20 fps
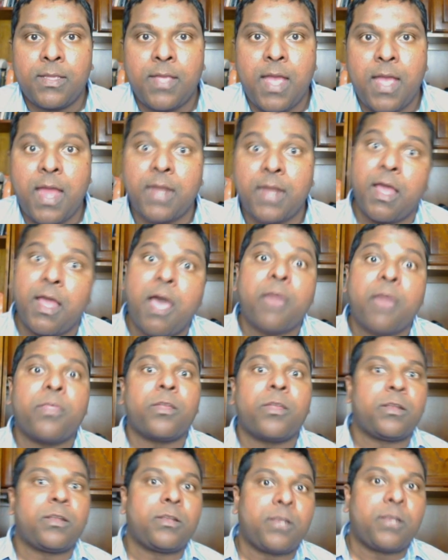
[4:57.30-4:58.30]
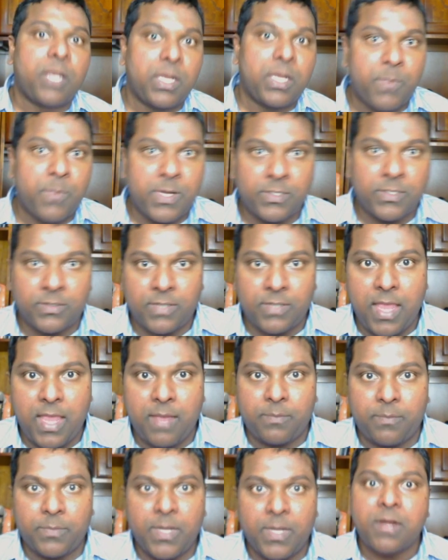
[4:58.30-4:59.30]
And other treatments
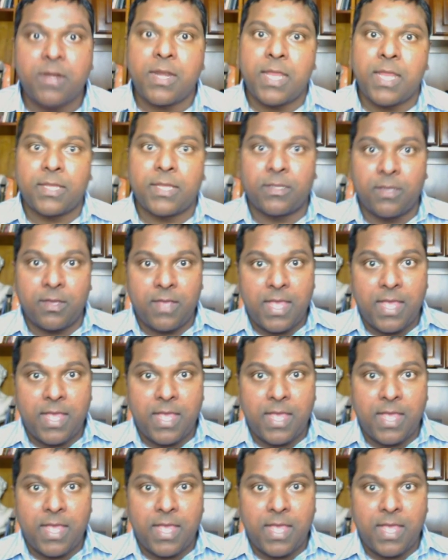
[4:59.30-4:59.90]
came, not like uh,